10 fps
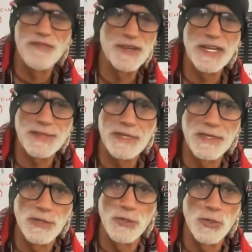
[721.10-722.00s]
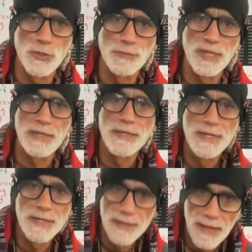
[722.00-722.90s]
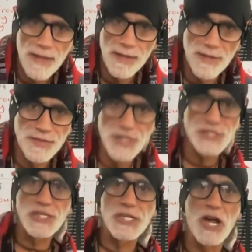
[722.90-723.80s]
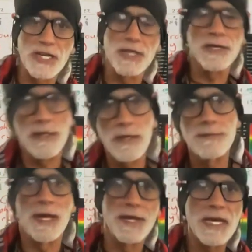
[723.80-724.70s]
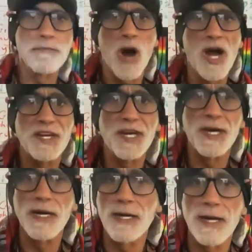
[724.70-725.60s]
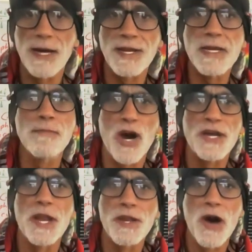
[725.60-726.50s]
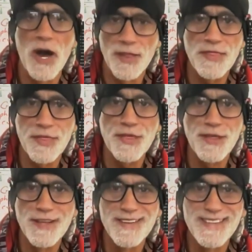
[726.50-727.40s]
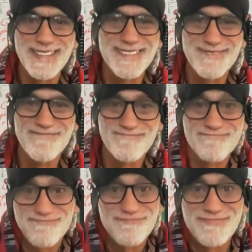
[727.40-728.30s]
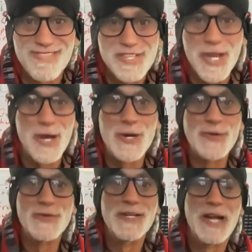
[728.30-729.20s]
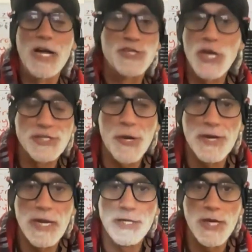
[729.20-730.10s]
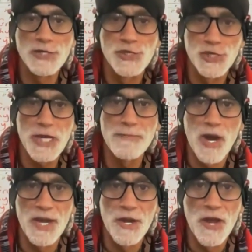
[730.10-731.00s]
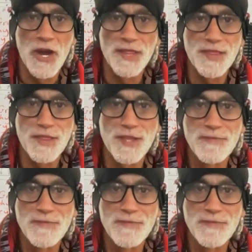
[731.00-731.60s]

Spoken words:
I forget the chord, but this is like an E minor ninth. So, a G minor ninth.